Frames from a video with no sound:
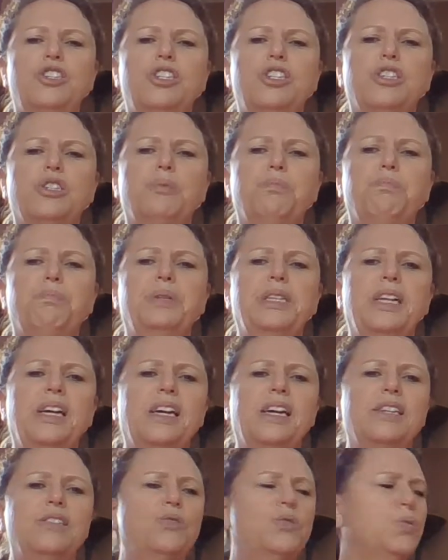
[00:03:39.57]
just
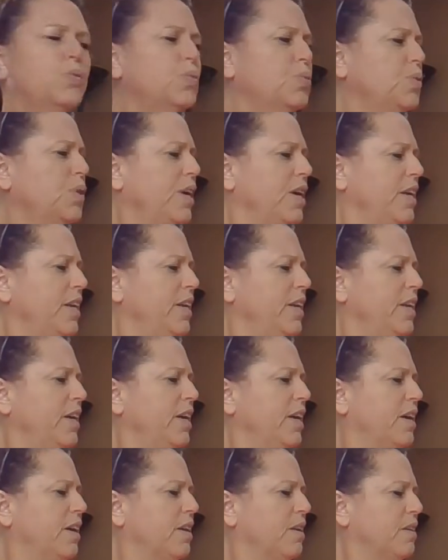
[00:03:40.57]
blends right
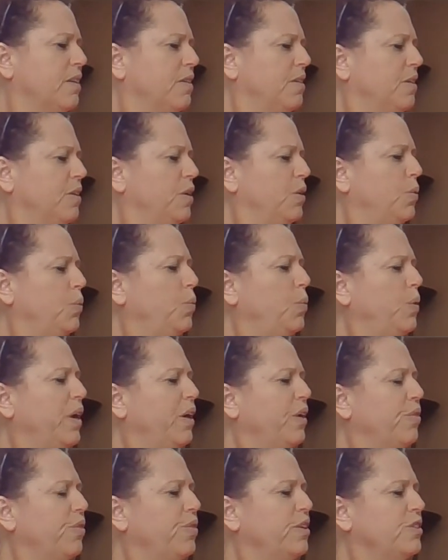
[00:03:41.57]
in
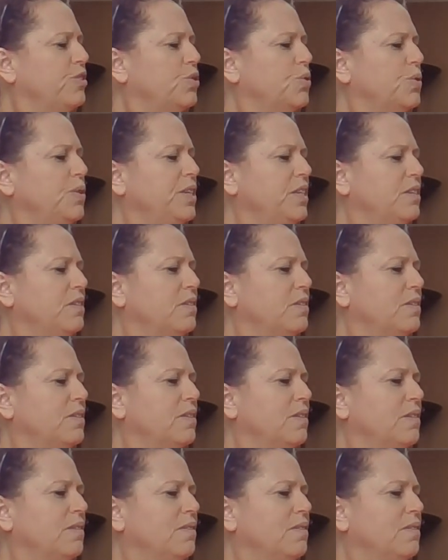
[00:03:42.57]
with the trees.